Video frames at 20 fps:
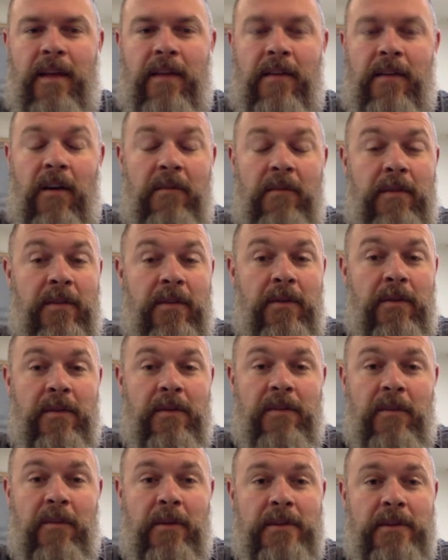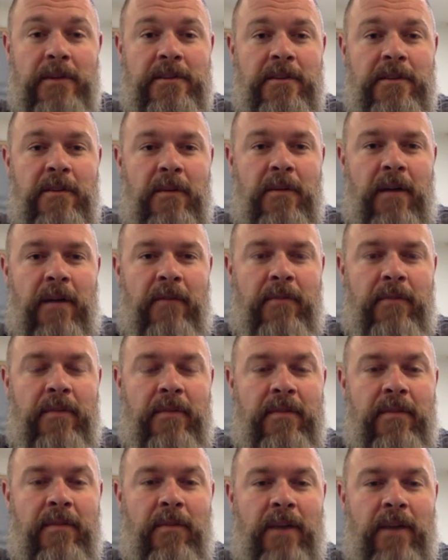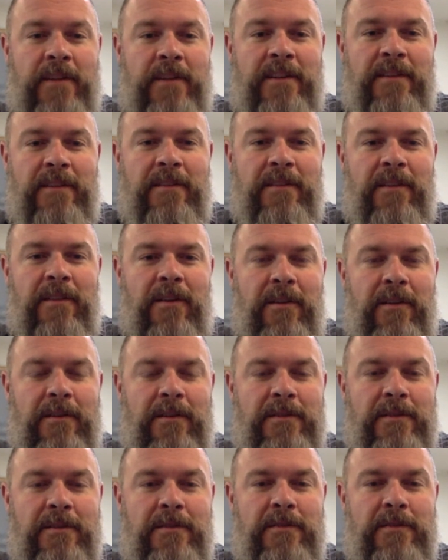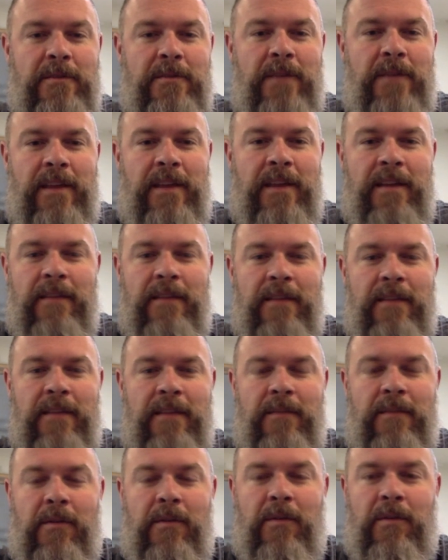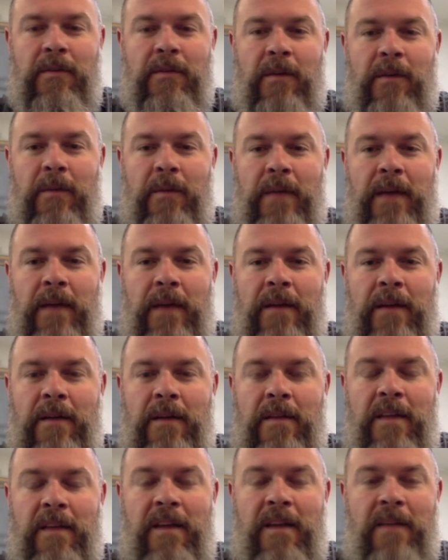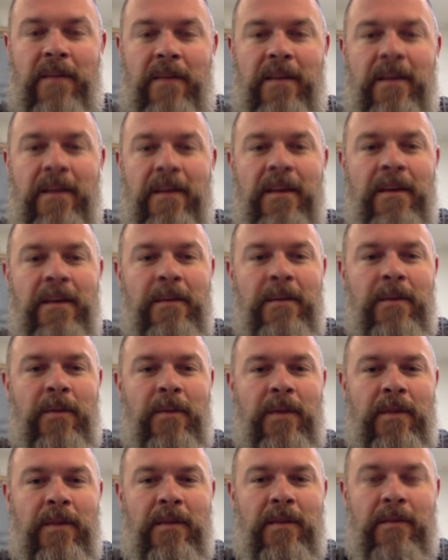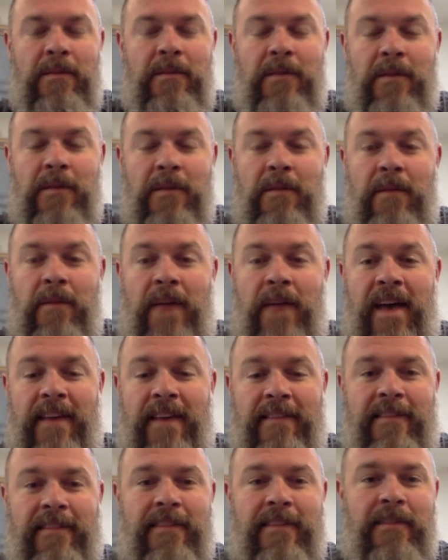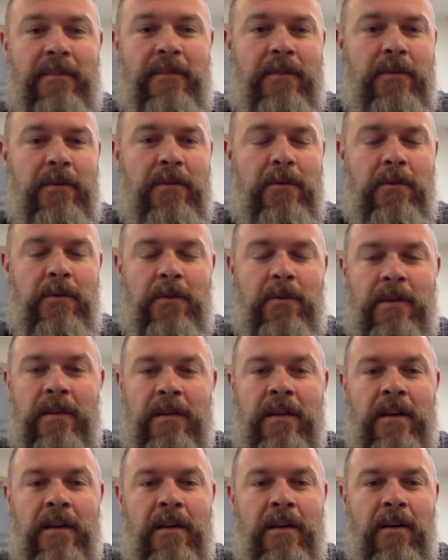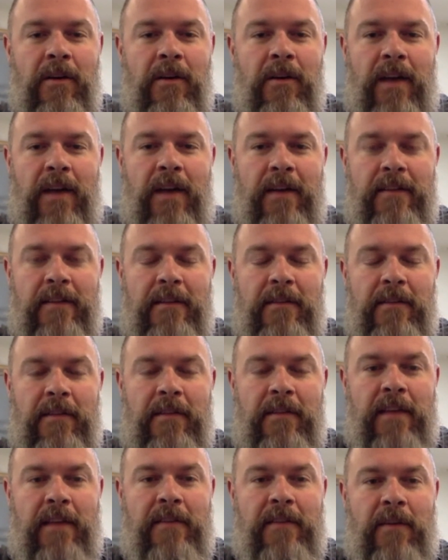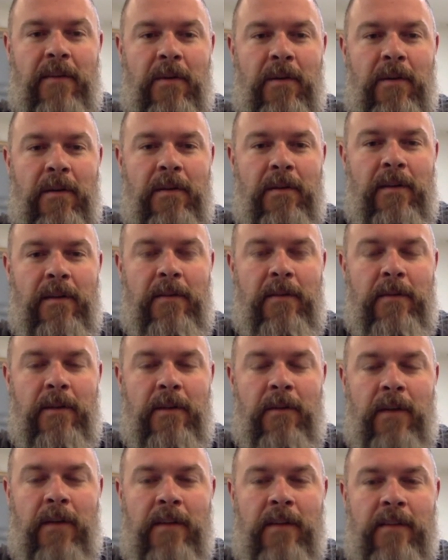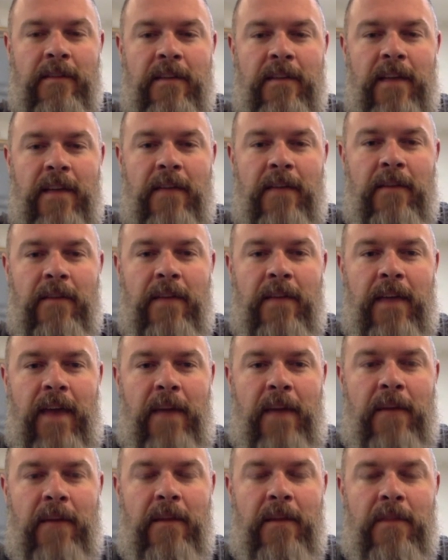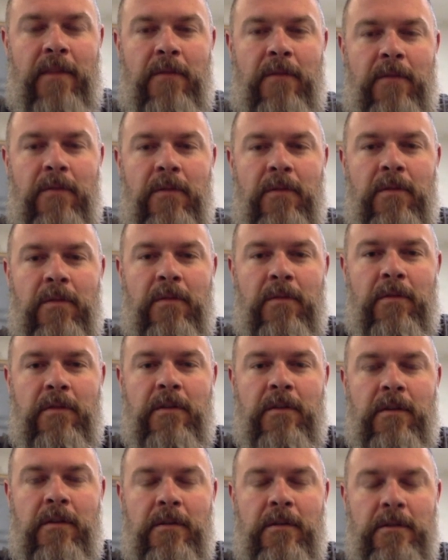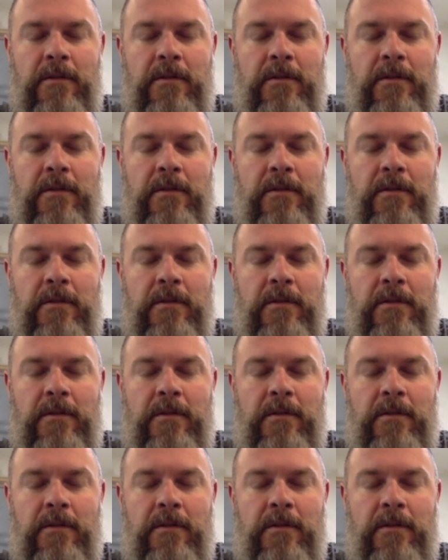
And y'all been doing so much too. I mean, I've been watching along on social media and, you know, of course helping out here and there, but between the, you know, the masks and the food and all kinds of different things going on, so that's been great to see everything happening through the church.